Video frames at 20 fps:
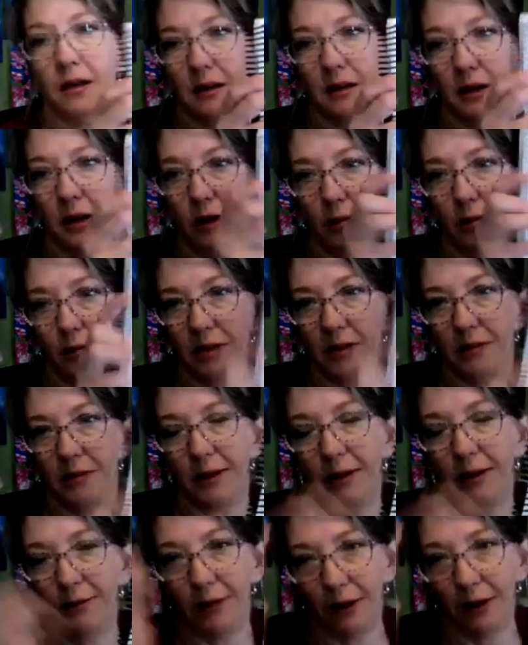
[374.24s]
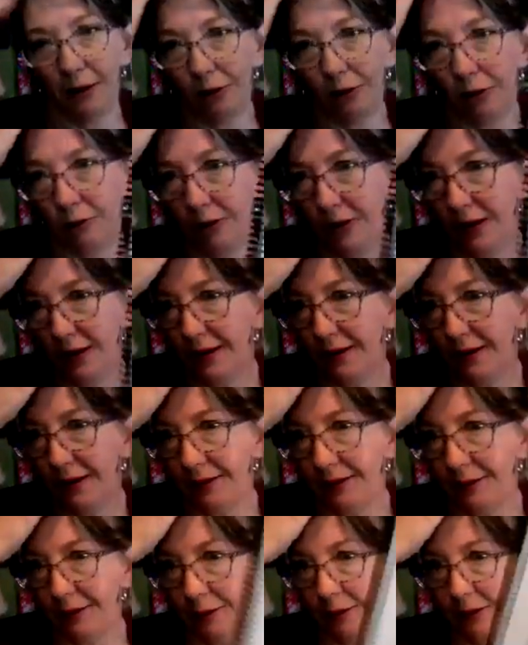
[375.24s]
This might have been an older one that doesn't.
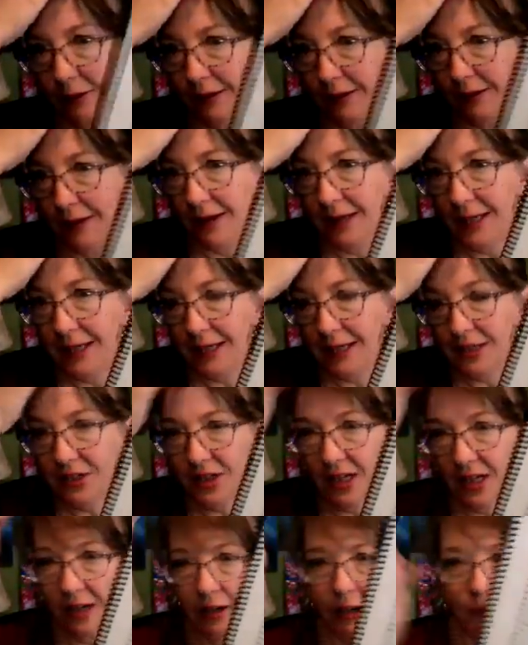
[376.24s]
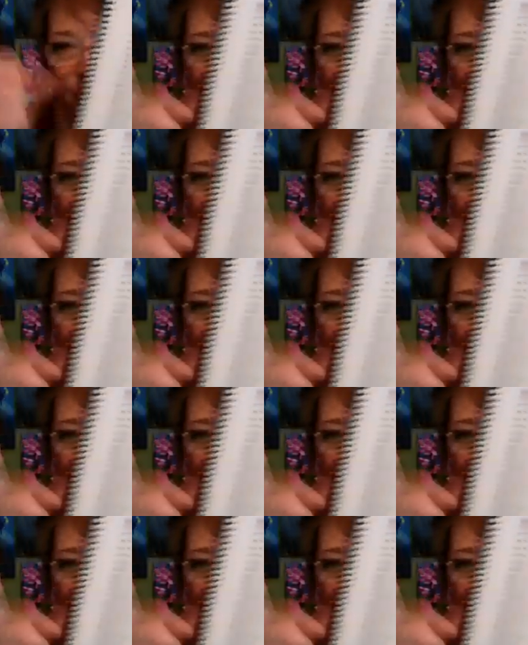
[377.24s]
So then he can check it off